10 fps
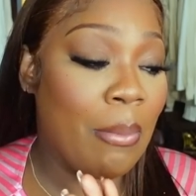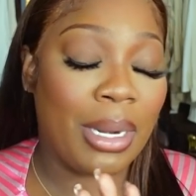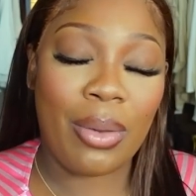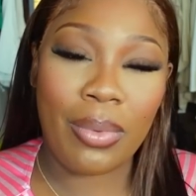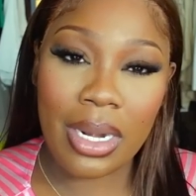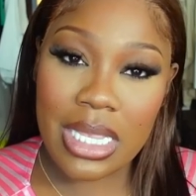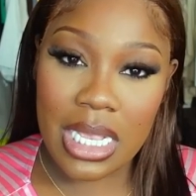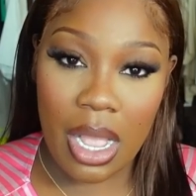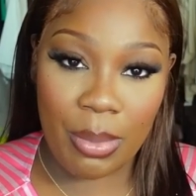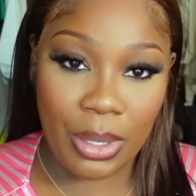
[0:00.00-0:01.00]
But I wanted
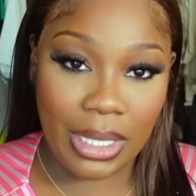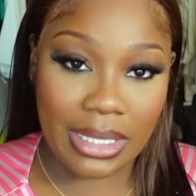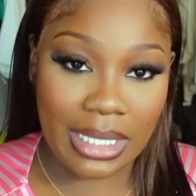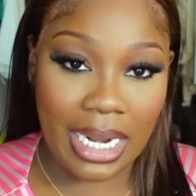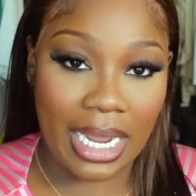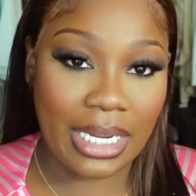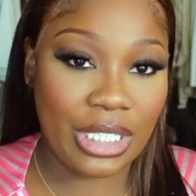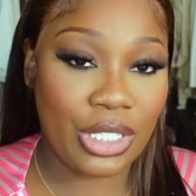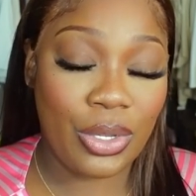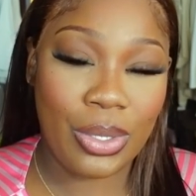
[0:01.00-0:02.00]
to come on here tonight
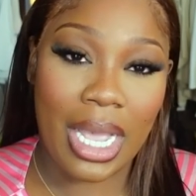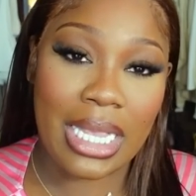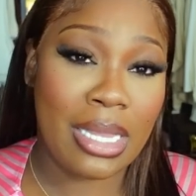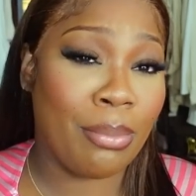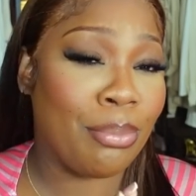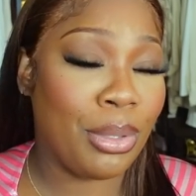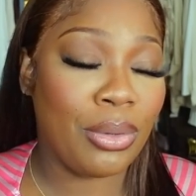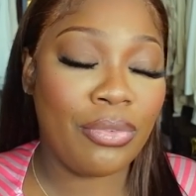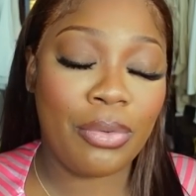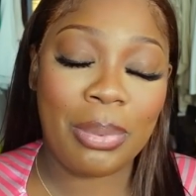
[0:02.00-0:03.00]
and show you guys some
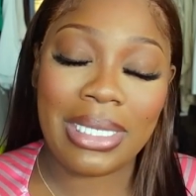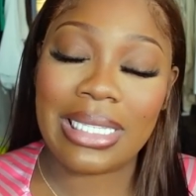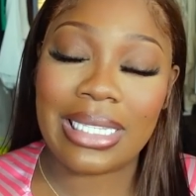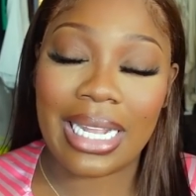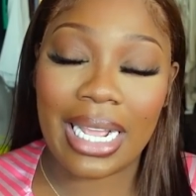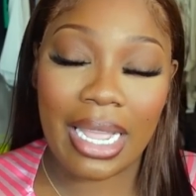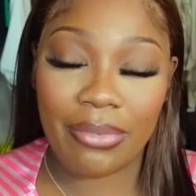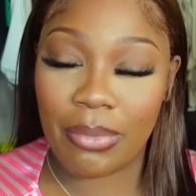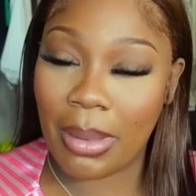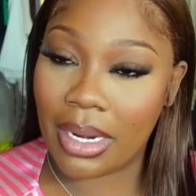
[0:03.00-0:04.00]
beautiful pieces that I
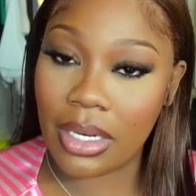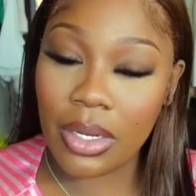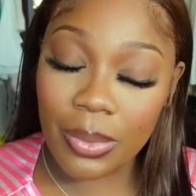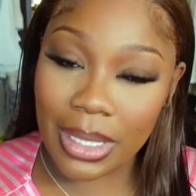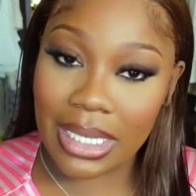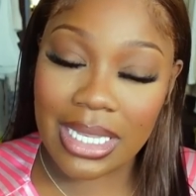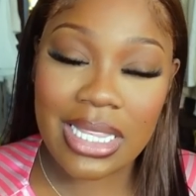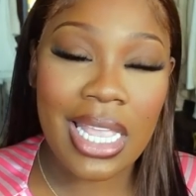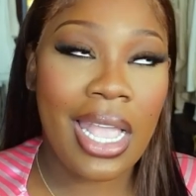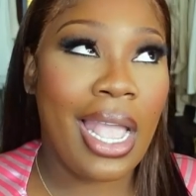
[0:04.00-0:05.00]
got from Ana Luisa.
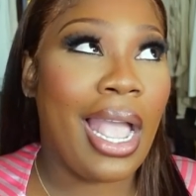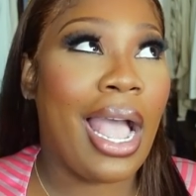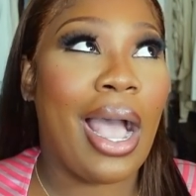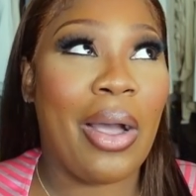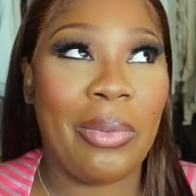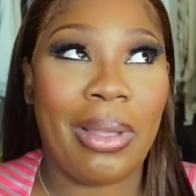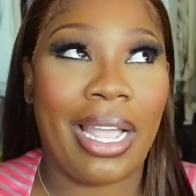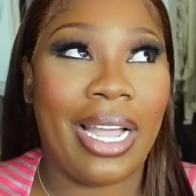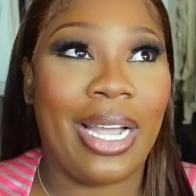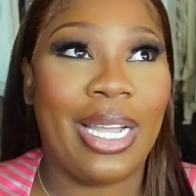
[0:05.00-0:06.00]
Oh my
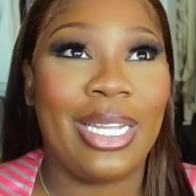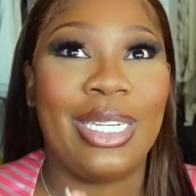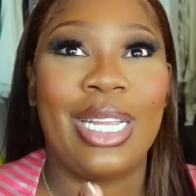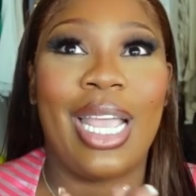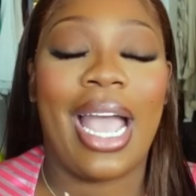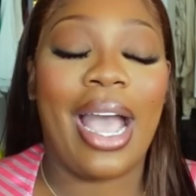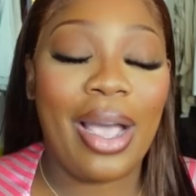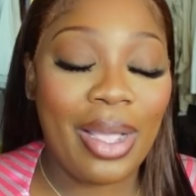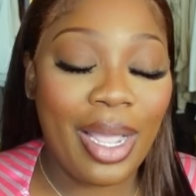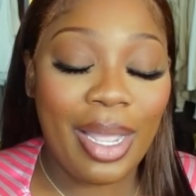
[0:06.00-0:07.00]
gosh.
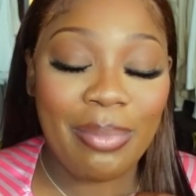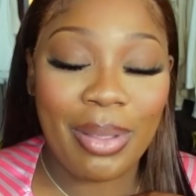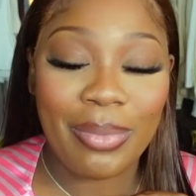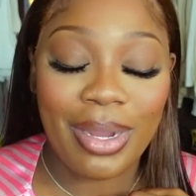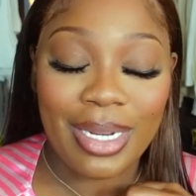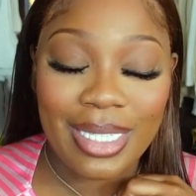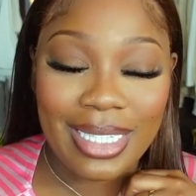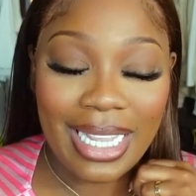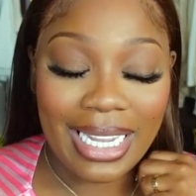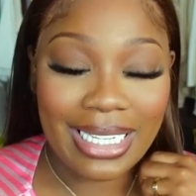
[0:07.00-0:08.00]
I've been wearing
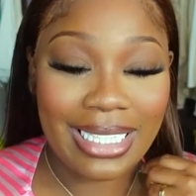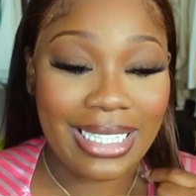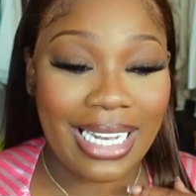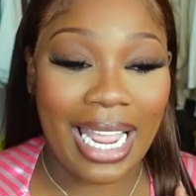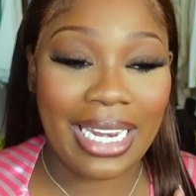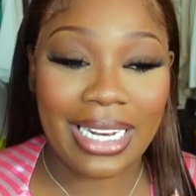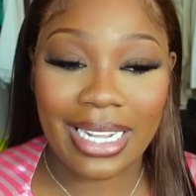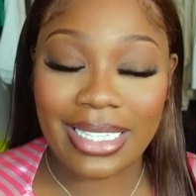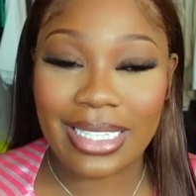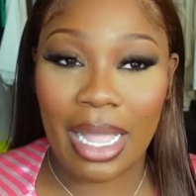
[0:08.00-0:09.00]
this necklace like
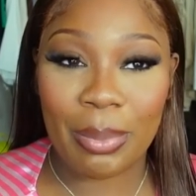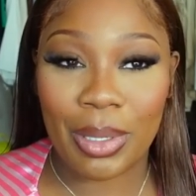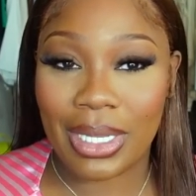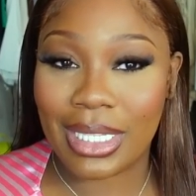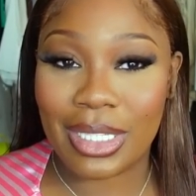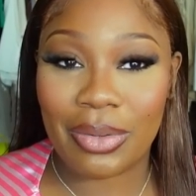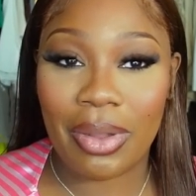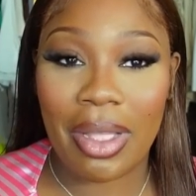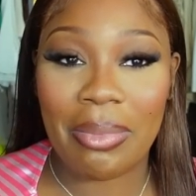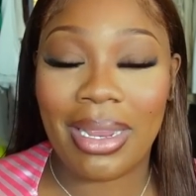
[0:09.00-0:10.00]
nonstop on
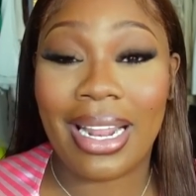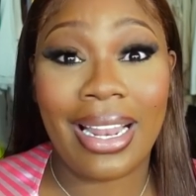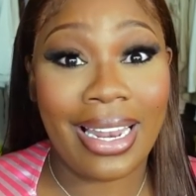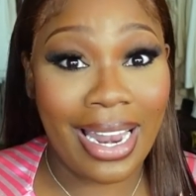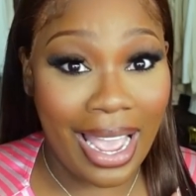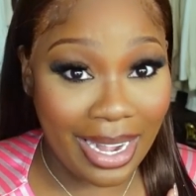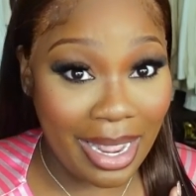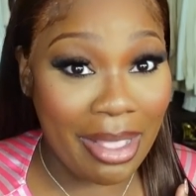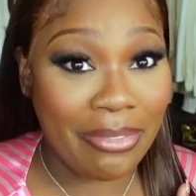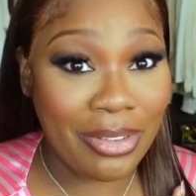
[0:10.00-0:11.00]
Instagram. And a lot
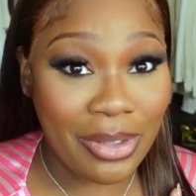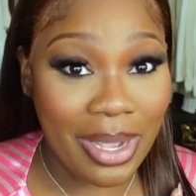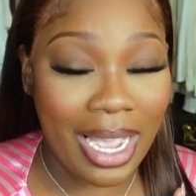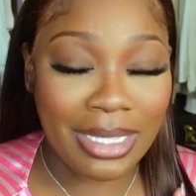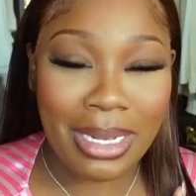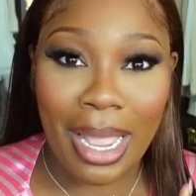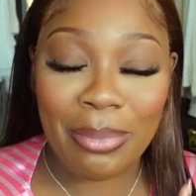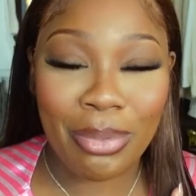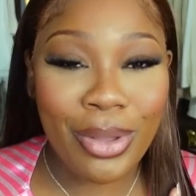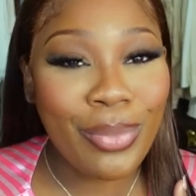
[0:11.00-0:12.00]
of you guys
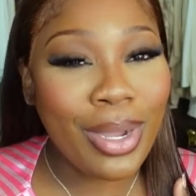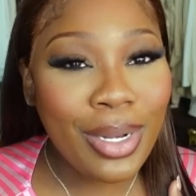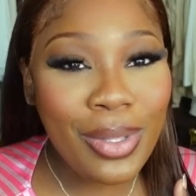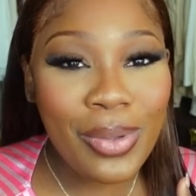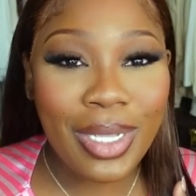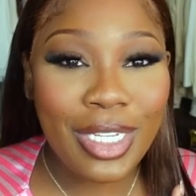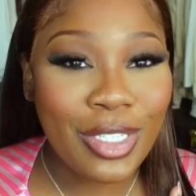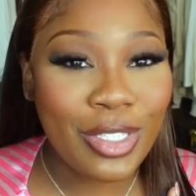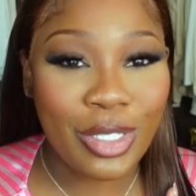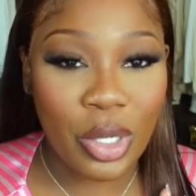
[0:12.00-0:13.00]
like, Brie, where do you
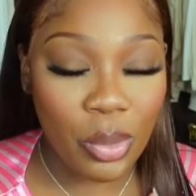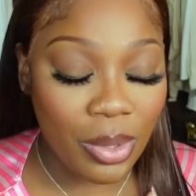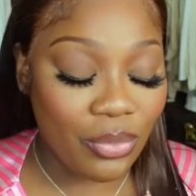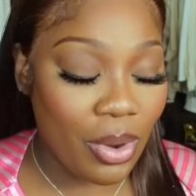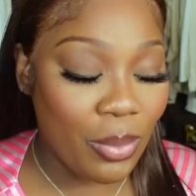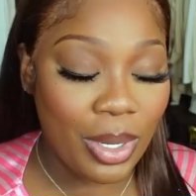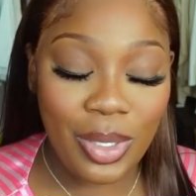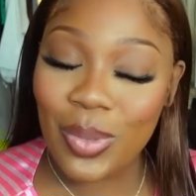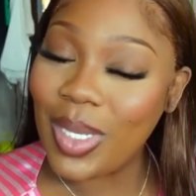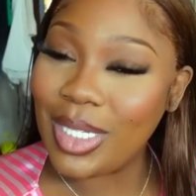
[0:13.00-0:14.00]
get your jewelry from? Where do
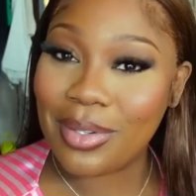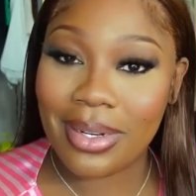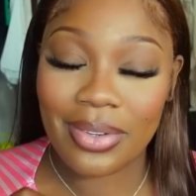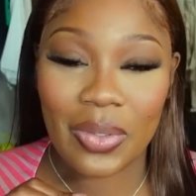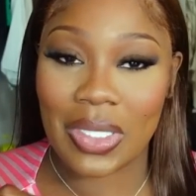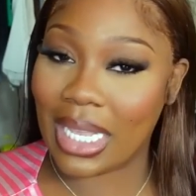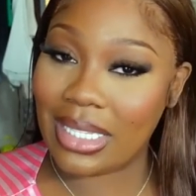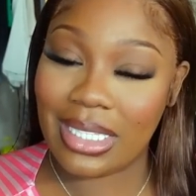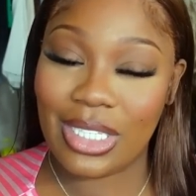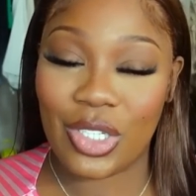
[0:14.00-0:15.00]
you get your little
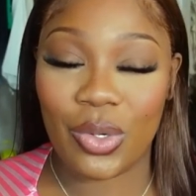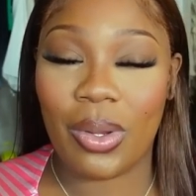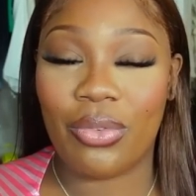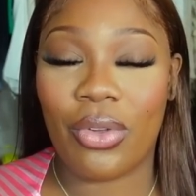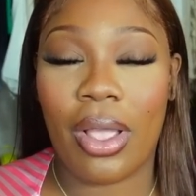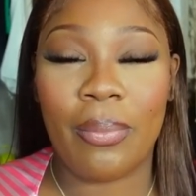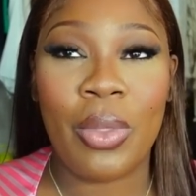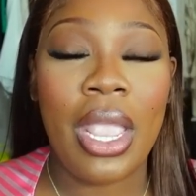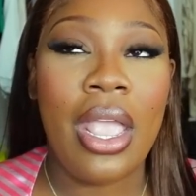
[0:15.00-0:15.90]
dainty jewelry from?